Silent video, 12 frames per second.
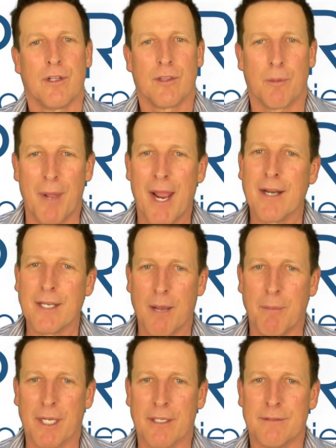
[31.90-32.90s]
The
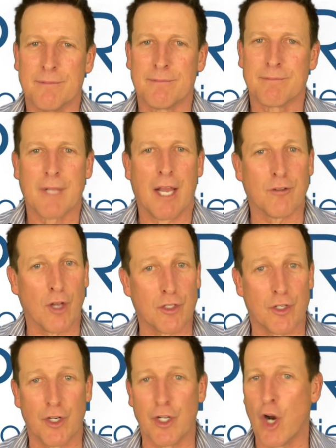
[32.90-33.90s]
pandemic has
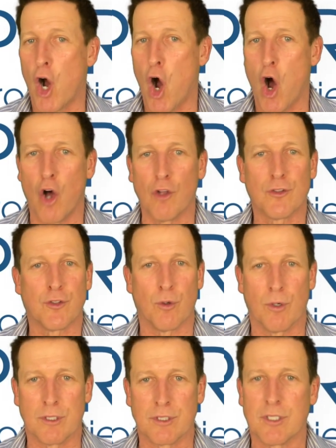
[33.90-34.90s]
ushered in all
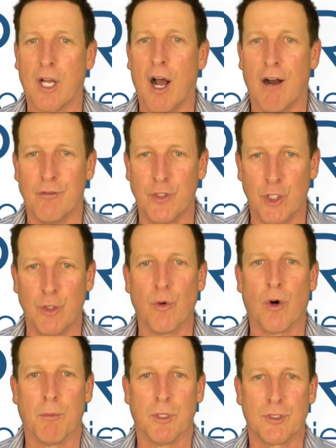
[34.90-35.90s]
sorts of new
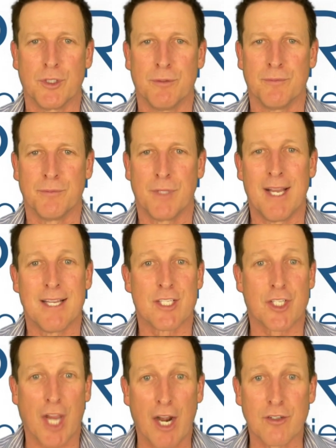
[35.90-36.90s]
normals.
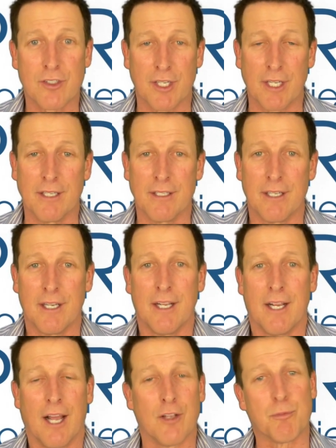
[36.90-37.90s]
Scarcity
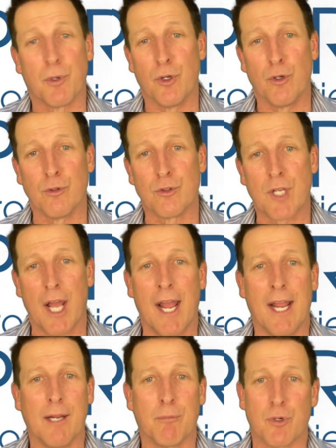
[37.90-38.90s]
has produced
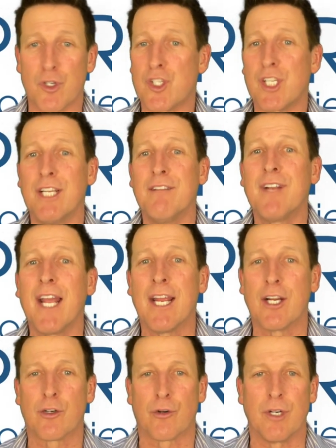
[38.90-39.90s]
a perceived
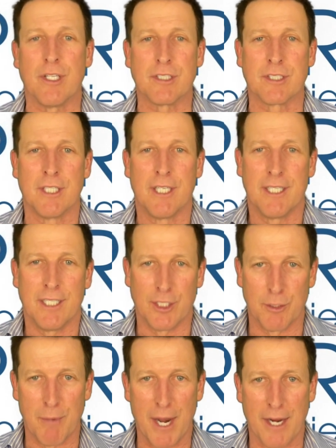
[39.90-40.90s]
increase in
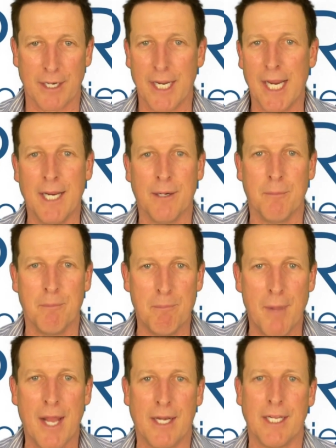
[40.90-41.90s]
demand in
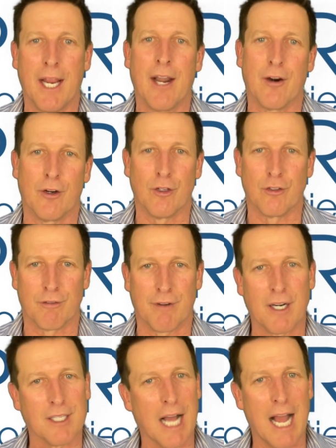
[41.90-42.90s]
many areas of
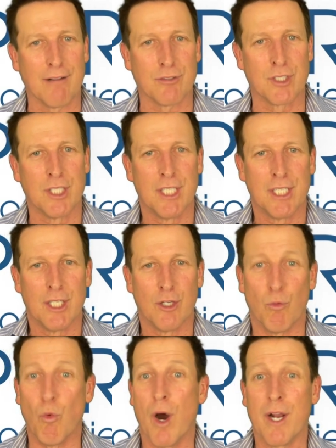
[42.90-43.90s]
our lives.
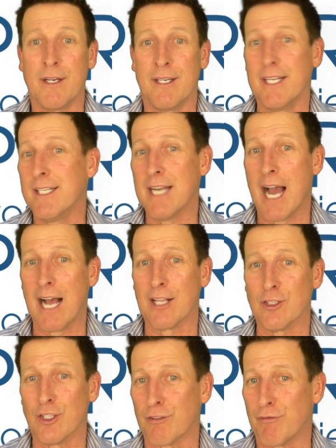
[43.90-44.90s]
One need
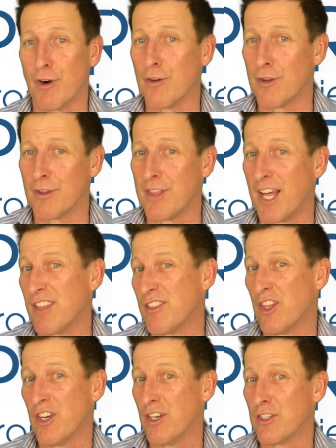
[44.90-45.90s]
not look further than
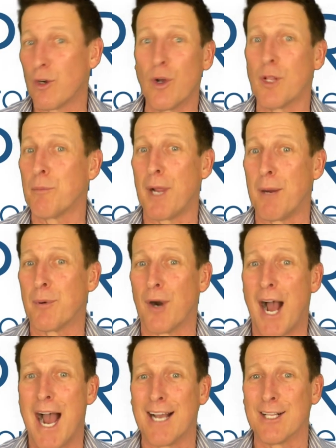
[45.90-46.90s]
the toilet paper
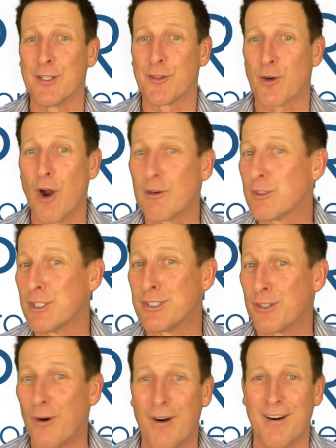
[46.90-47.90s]
aisle at the grocery
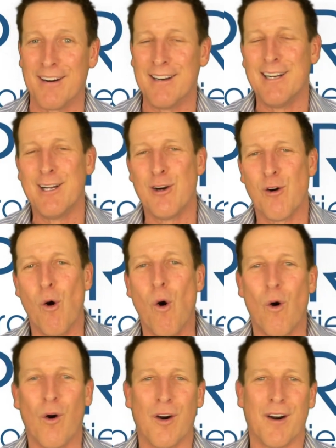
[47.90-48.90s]
store
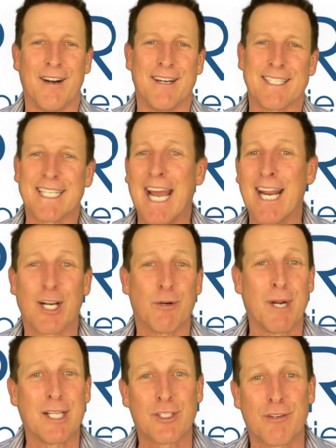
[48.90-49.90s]
or getting a
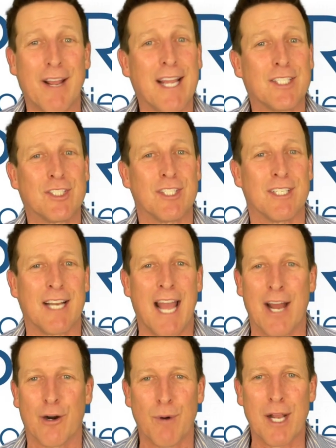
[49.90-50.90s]
reservation
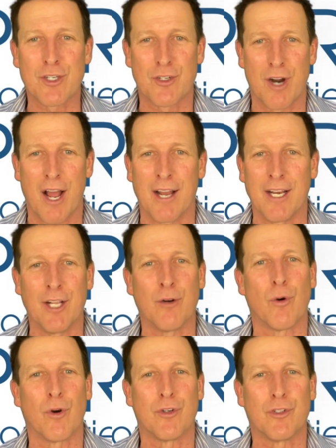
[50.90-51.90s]
at a restaurant in
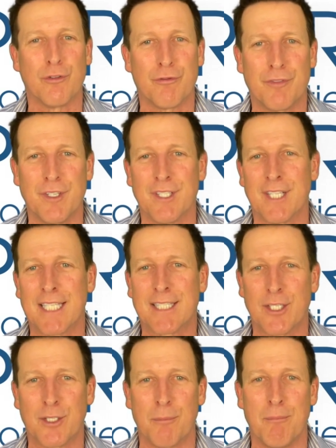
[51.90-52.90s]
order to feel like
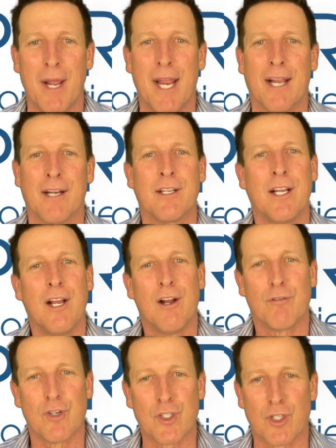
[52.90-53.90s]
the demand
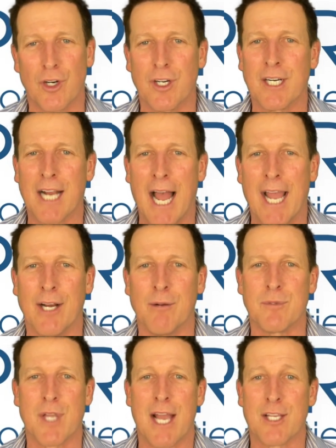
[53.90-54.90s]
for certain
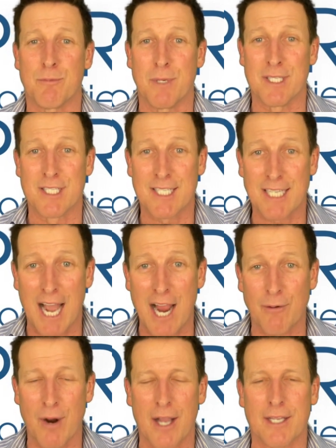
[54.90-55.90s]
items has been
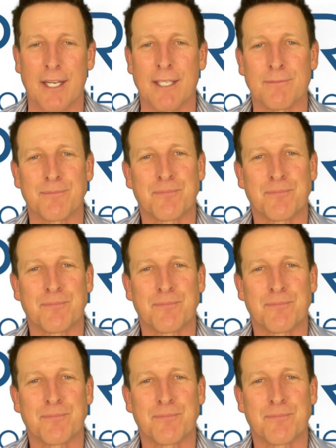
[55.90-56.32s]
skyrocketing.